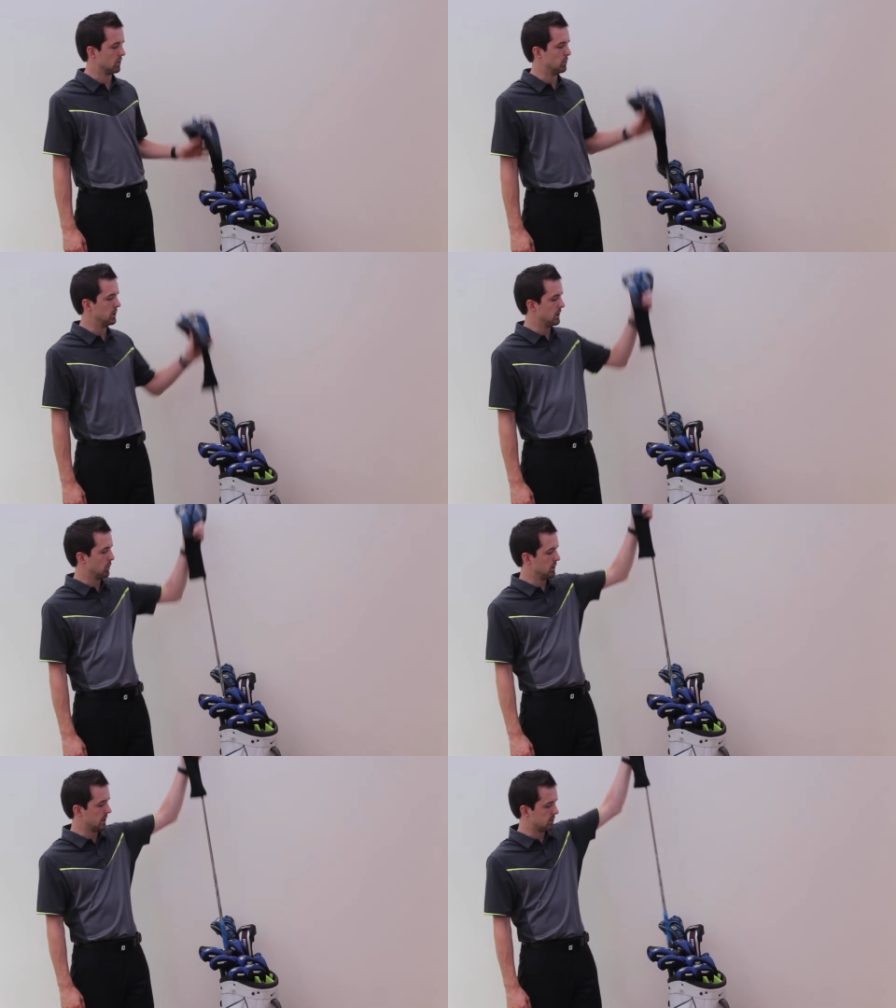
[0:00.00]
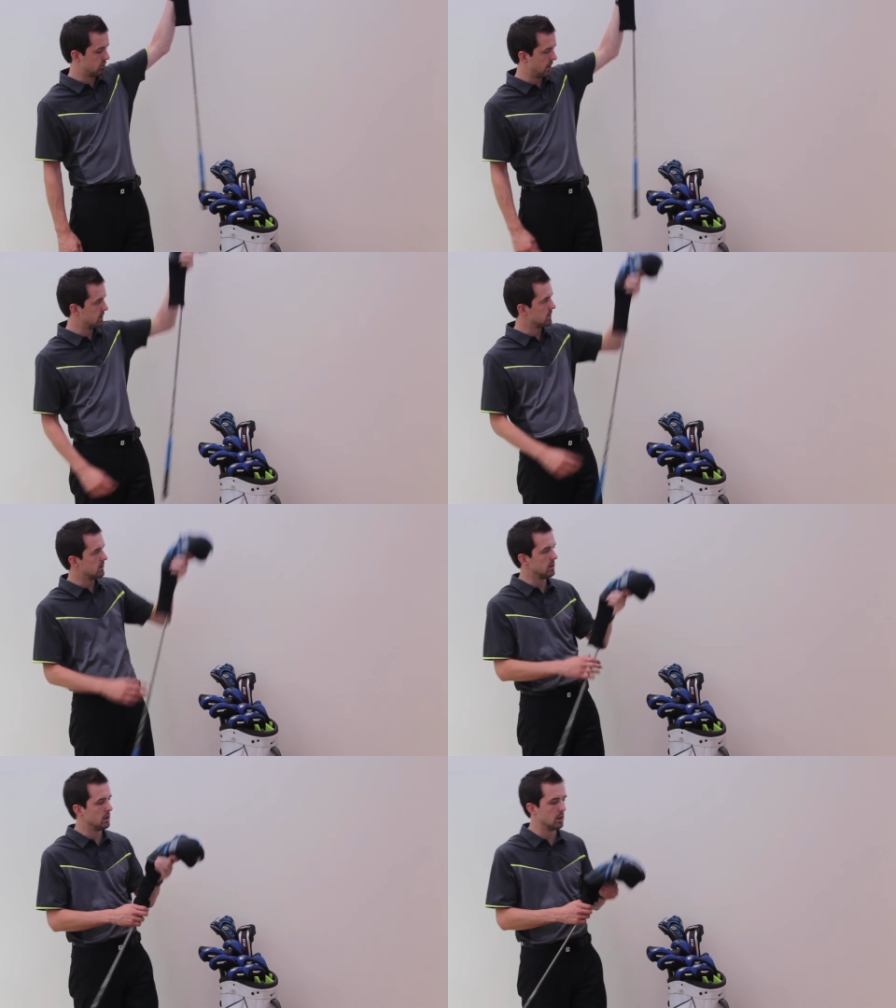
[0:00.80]
So uh, we'll get straight into
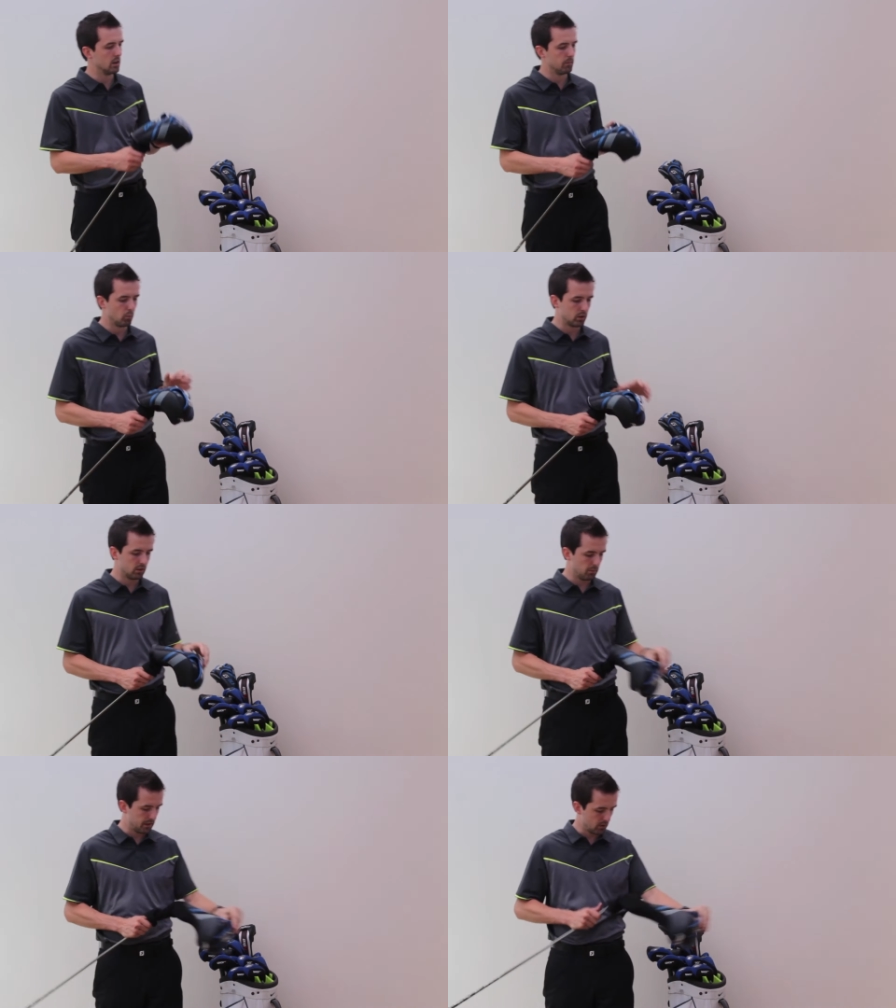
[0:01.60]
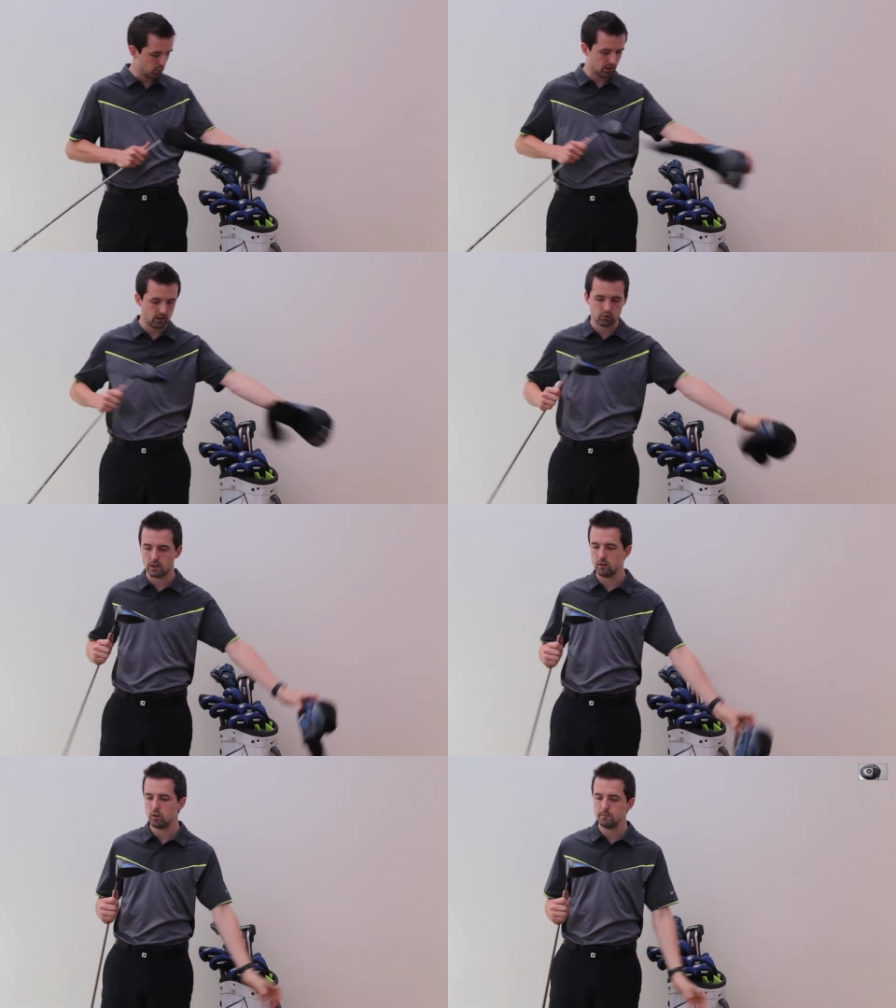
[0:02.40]
the uh, what's in the bag with the
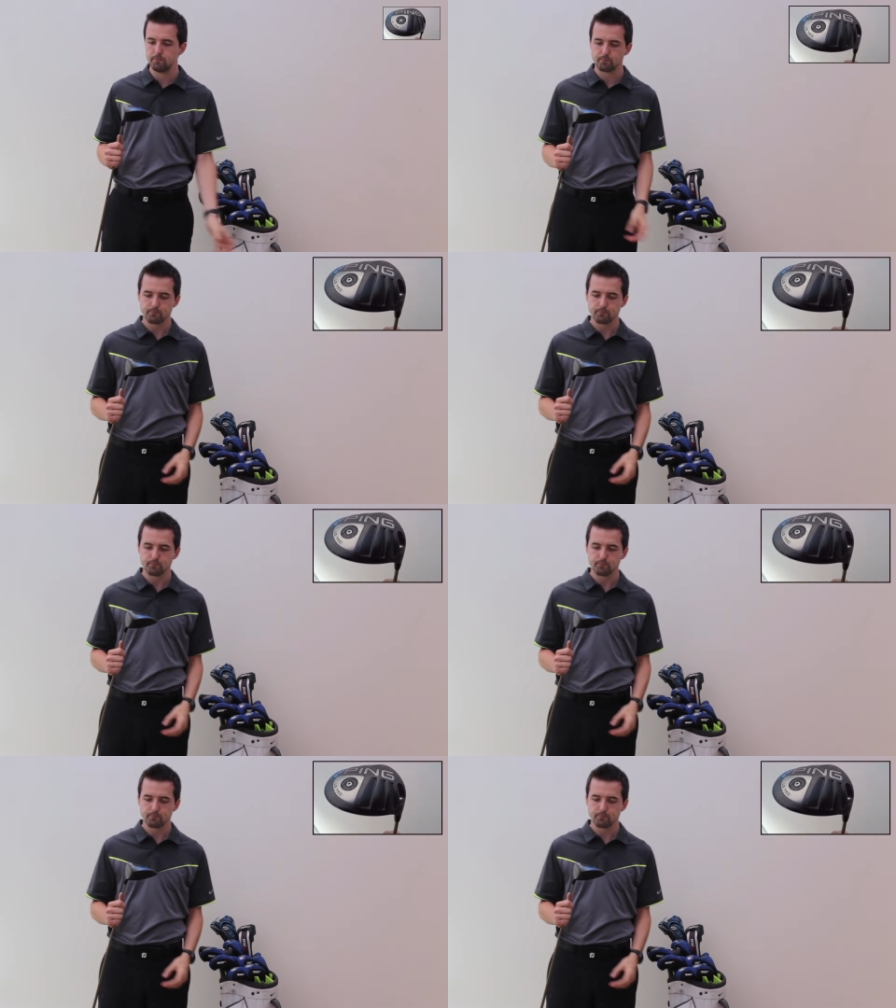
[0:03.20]
driver.